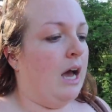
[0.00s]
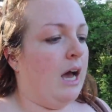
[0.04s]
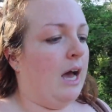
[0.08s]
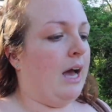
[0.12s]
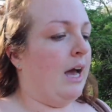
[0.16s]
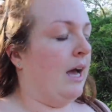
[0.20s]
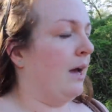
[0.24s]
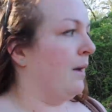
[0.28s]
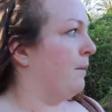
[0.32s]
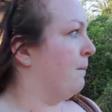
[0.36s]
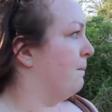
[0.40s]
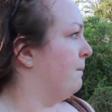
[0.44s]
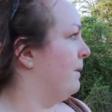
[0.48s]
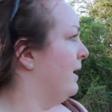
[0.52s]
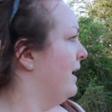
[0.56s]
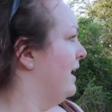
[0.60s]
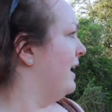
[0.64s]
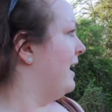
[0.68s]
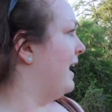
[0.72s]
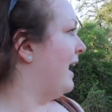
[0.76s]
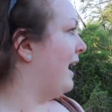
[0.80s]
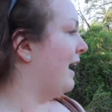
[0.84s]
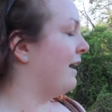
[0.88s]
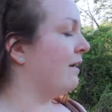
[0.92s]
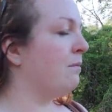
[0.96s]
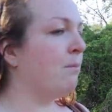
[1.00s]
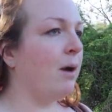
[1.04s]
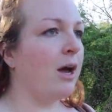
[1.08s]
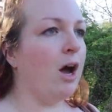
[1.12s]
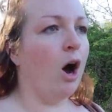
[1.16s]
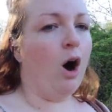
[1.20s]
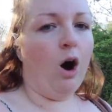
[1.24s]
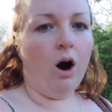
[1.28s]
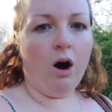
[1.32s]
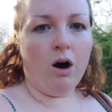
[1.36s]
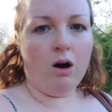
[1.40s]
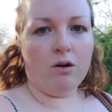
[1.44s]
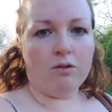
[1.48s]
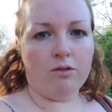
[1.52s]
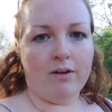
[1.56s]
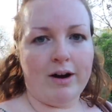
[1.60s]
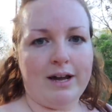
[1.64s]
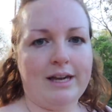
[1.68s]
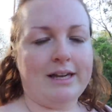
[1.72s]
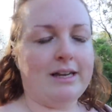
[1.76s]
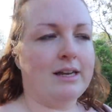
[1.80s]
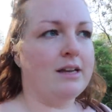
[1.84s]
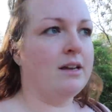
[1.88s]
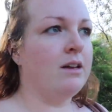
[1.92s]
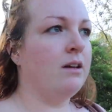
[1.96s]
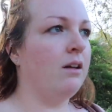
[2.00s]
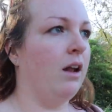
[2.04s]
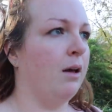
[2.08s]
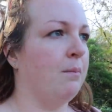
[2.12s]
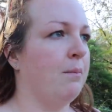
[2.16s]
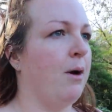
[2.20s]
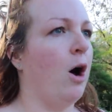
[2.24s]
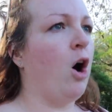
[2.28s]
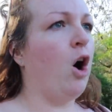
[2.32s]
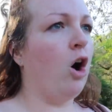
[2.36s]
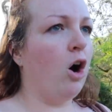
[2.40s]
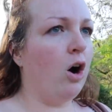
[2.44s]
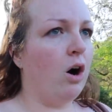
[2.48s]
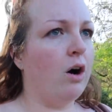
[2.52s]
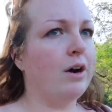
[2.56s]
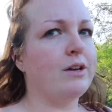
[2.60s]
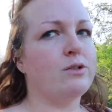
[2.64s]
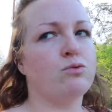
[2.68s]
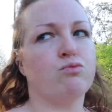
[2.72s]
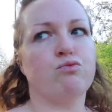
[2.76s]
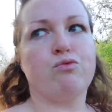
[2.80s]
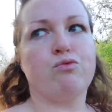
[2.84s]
and my heart rate, like my heart is